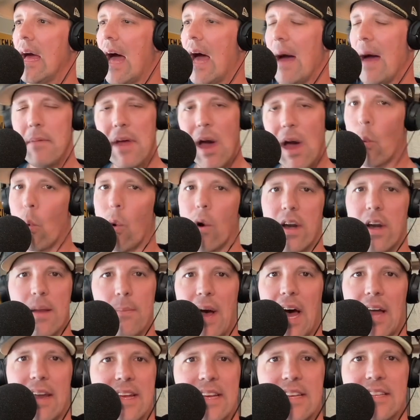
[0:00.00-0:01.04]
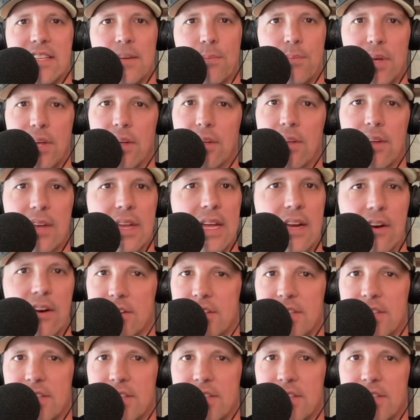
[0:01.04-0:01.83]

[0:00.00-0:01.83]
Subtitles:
I'm not worried about his ability or